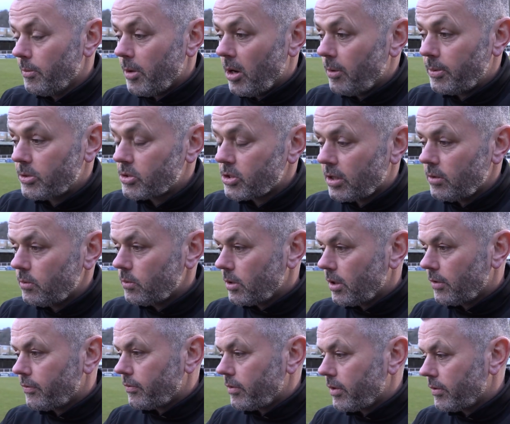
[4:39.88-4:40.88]
I'm hoping so.
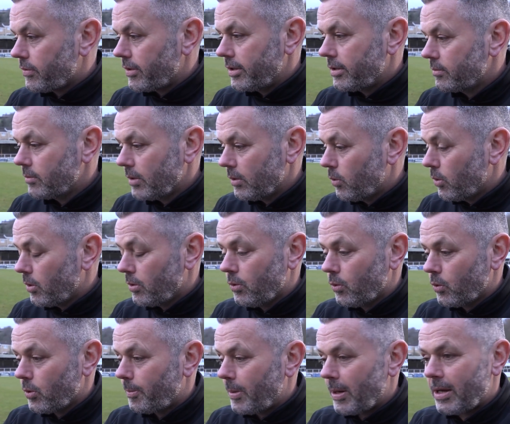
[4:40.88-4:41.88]
I, th I think
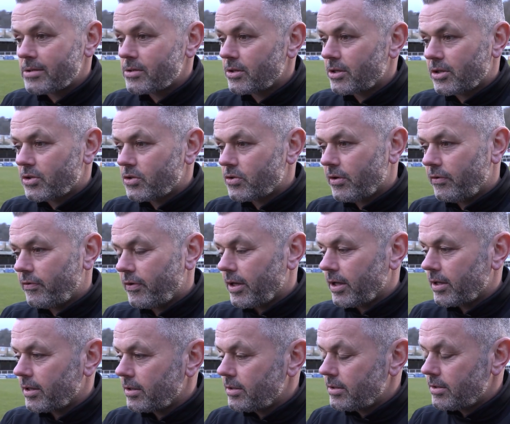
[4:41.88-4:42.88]
all, the players have done
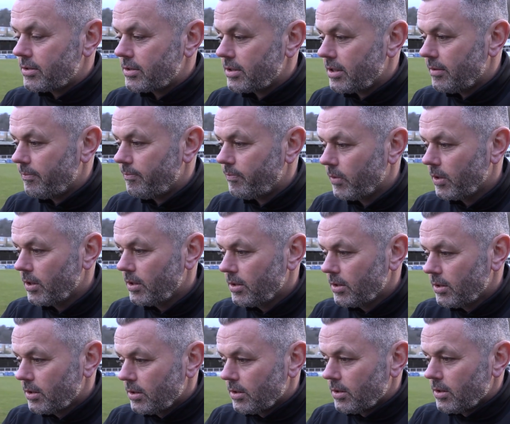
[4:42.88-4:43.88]
terrific, and um,
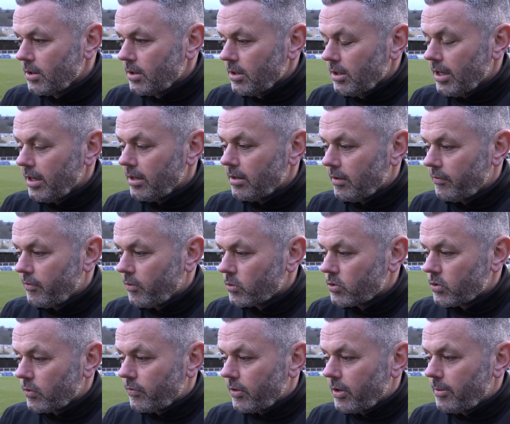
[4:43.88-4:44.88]
yeah, I've
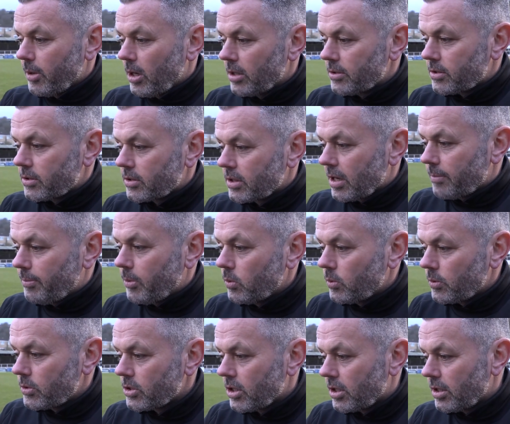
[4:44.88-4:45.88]
sort of earmarked a couple.
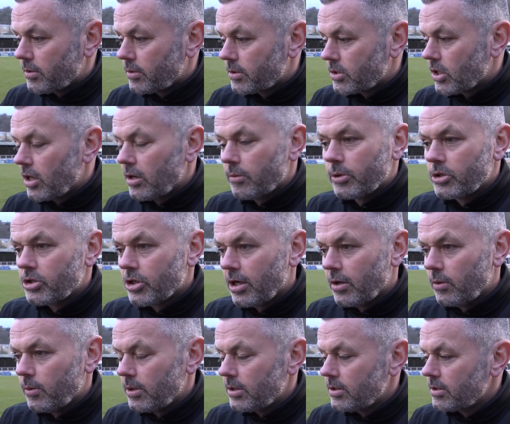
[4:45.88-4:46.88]
We started started with
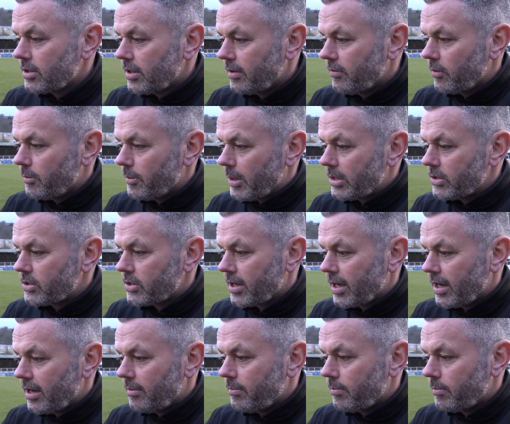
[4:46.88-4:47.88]
Joe, and uh, we managed to
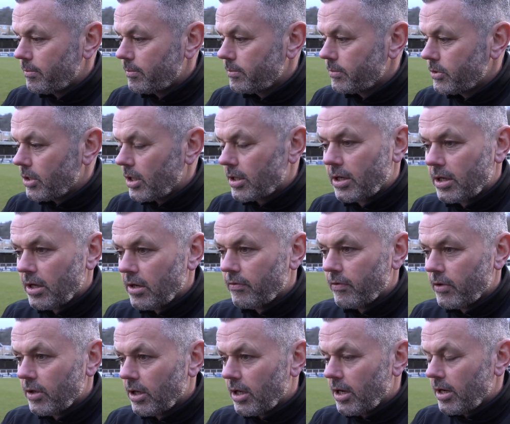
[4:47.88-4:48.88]
get him done and
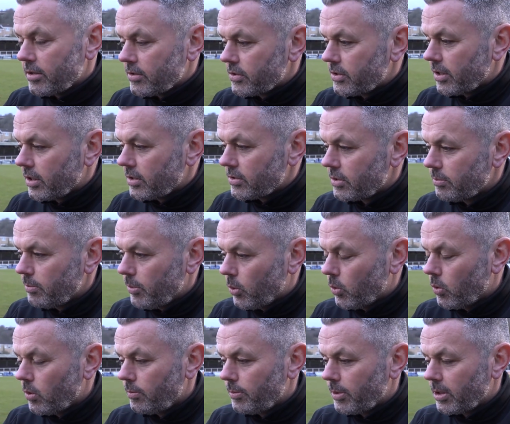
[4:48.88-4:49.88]
over the line. I think it's
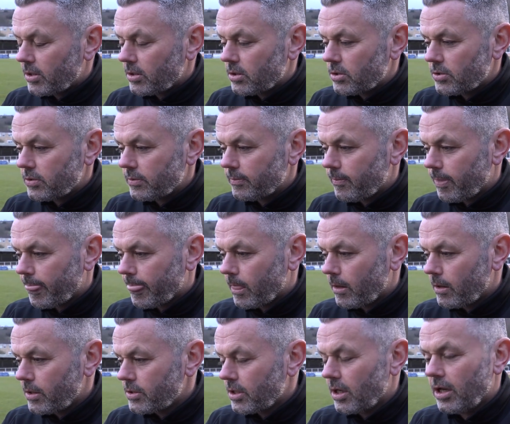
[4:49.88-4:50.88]
important because
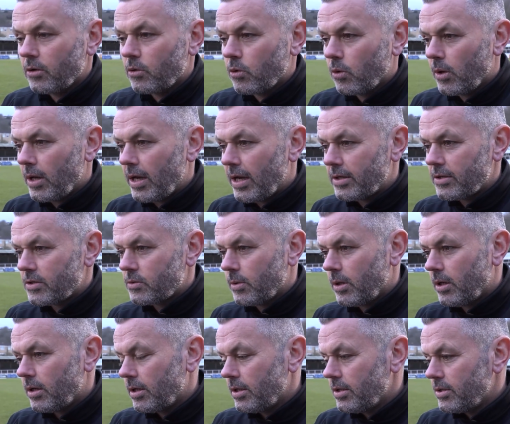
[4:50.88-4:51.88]
he's a local lad as
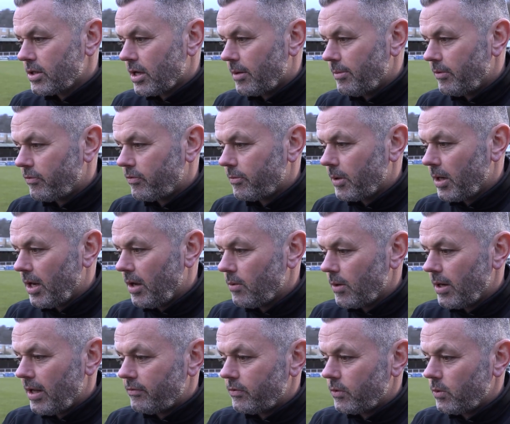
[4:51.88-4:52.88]
well, and he's coming from a lower
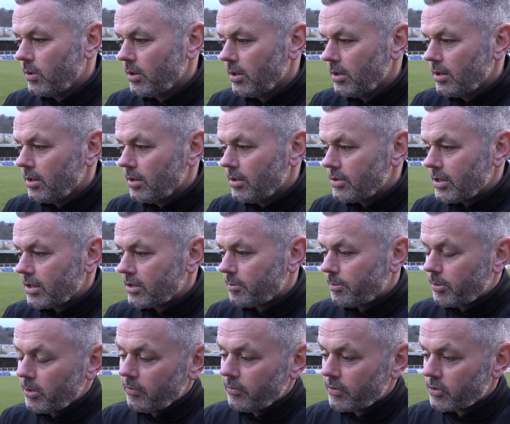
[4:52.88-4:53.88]
level. He's had to
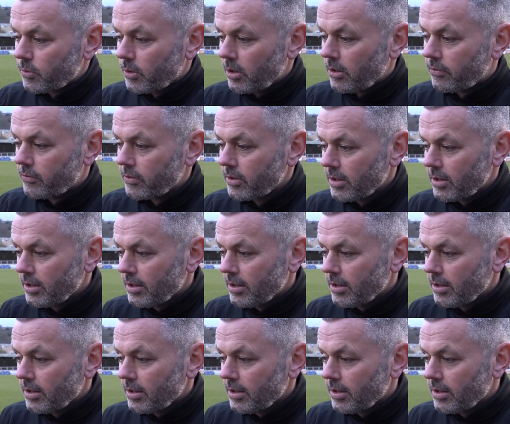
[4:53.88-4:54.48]
prove his worth.